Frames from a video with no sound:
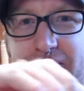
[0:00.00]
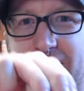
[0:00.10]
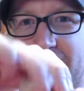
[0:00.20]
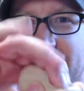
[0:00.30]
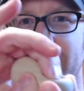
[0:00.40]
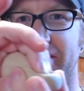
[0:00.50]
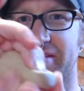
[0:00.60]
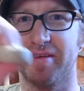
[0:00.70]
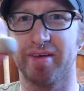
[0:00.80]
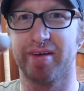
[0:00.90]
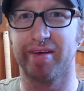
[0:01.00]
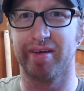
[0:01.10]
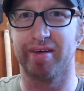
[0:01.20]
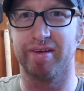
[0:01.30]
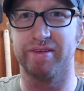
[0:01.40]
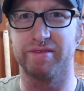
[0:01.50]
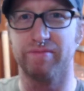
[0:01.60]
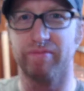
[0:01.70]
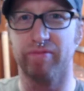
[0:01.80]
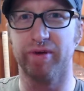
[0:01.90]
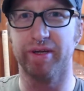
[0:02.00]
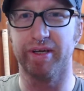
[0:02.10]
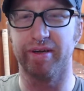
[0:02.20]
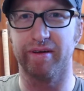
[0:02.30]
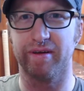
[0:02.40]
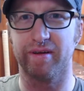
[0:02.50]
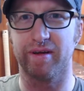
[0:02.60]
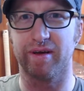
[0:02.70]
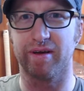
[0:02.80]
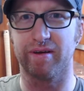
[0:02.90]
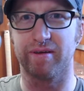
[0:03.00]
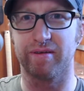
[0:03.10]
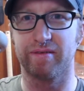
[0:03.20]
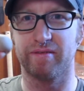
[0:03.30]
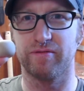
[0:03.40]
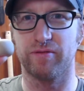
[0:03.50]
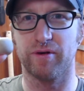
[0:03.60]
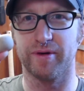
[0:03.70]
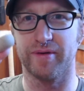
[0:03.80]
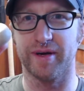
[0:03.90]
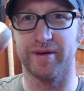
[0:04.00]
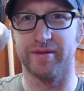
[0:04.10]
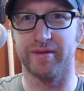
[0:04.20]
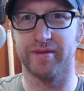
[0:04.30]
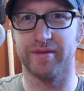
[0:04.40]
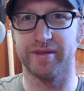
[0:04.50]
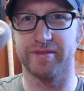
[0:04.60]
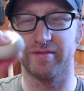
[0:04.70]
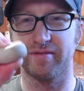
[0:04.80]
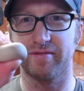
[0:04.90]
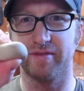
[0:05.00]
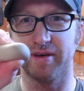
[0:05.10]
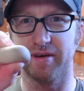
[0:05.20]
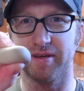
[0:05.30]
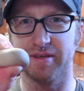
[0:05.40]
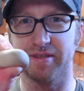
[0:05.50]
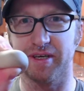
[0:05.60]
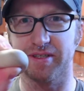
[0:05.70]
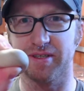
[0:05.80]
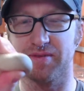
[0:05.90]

and it's really formed around this finger intersection.